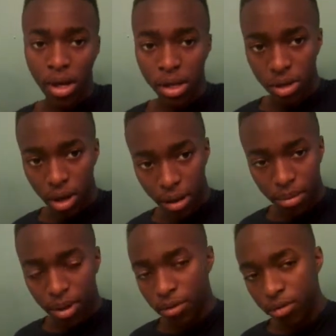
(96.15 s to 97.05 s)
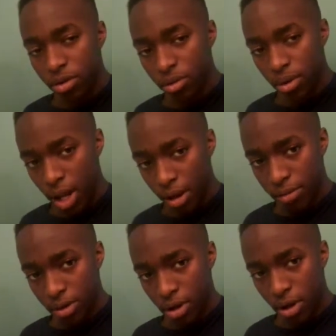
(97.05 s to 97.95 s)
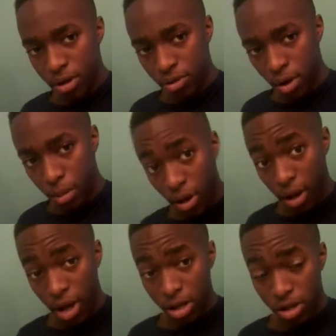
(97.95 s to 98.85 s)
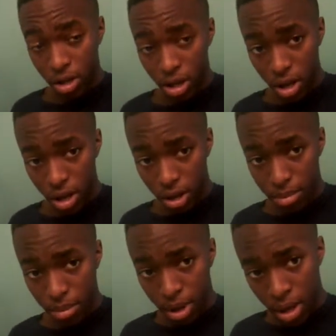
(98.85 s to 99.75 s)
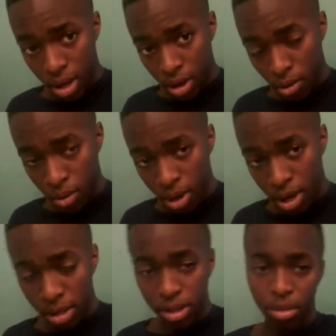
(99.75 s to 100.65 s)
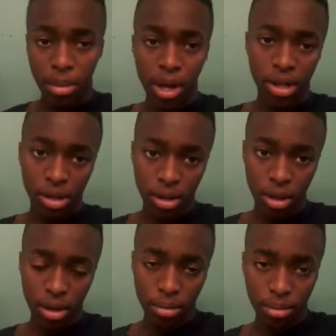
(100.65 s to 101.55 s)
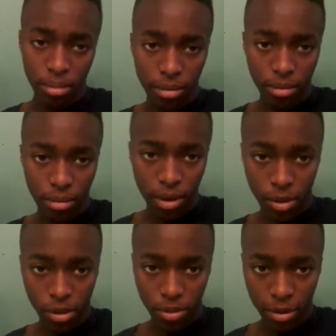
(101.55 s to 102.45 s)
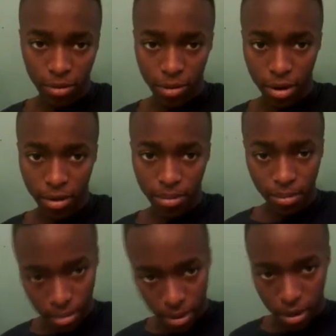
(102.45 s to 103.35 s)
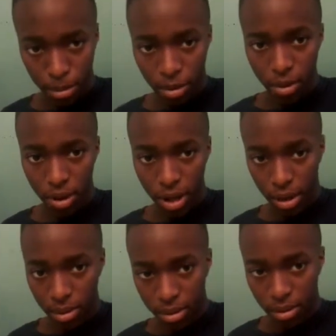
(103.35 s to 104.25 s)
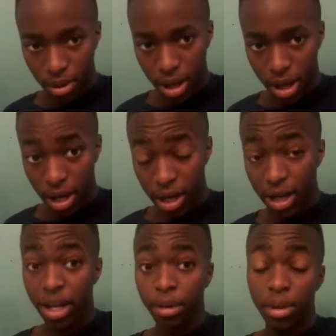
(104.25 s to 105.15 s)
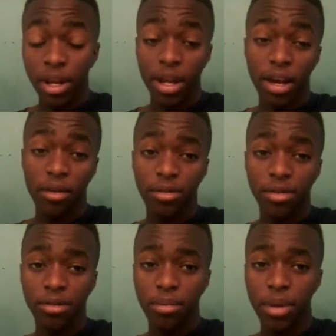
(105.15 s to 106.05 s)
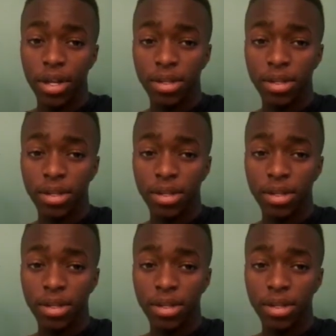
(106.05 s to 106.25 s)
So I have to give it 2.5 stars. Rob Gronkowski ran into the match. It was pretty fun even doing that. So got a lot of media coverage from that.